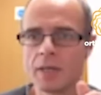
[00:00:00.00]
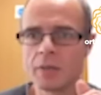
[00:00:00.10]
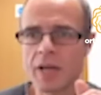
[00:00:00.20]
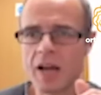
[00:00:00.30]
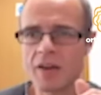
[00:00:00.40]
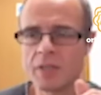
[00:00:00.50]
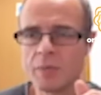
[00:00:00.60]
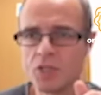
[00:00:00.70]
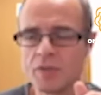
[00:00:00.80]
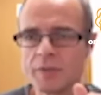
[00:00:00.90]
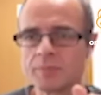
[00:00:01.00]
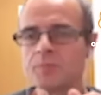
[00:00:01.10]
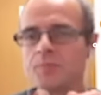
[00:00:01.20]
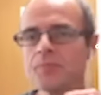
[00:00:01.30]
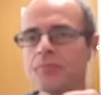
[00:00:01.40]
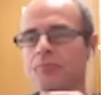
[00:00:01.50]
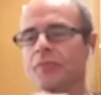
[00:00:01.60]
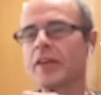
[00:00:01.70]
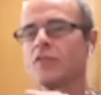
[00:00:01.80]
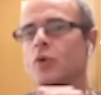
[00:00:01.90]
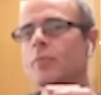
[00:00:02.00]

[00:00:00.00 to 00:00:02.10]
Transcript: I don't have an image of it. If you